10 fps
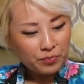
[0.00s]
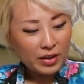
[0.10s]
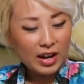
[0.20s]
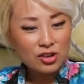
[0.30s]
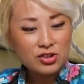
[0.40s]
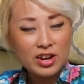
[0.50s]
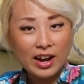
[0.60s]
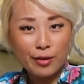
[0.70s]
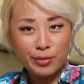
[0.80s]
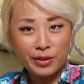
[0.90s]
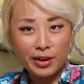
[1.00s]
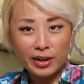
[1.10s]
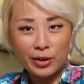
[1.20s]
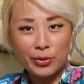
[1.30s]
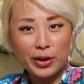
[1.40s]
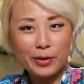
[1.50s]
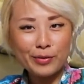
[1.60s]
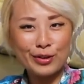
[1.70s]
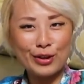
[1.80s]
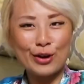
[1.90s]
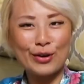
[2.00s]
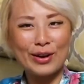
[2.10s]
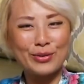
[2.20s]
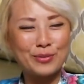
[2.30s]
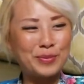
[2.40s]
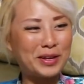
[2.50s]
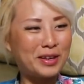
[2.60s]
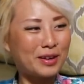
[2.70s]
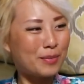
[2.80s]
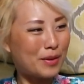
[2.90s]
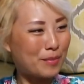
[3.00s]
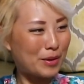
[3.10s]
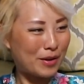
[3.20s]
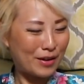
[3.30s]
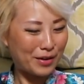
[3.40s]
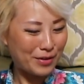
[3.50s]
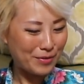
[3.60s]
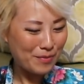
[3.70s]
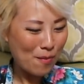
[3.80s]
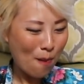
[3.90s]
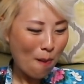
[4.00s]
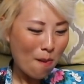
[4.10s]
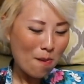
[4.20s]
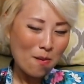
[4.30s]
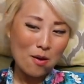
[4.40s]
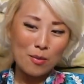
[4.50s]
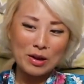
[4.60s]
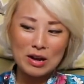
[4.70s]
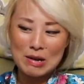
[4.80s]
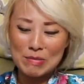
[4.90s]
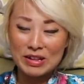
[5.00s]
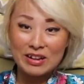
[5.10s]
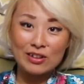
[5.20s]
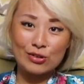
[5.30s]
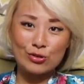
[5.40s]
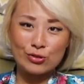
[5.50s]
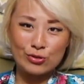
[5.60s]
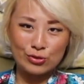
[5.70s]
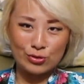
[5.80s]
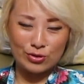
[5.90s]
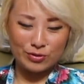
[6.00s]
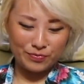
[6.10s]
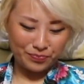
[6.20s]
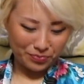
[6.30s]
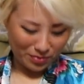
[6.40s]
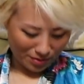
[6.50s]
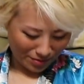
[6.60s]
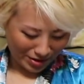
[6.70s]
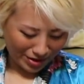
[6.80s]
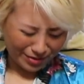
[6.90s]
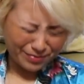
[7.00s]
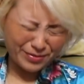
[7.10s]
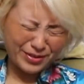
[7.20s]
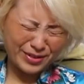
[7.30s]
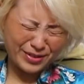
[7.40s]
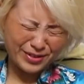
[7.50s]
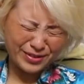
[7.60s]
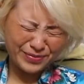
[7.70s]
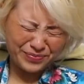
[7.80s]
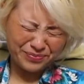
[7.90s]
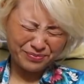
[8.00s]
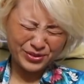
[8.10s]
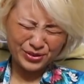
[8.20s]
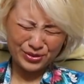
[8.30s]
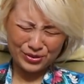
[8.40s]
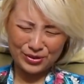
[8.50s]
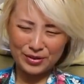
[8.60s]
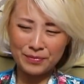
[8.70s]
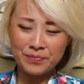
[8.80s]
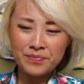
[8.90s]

I actually have been gaining weight, so I was picking up on my cardio. Oh my god, my thighs are so sore. Right here. Oh, so sore.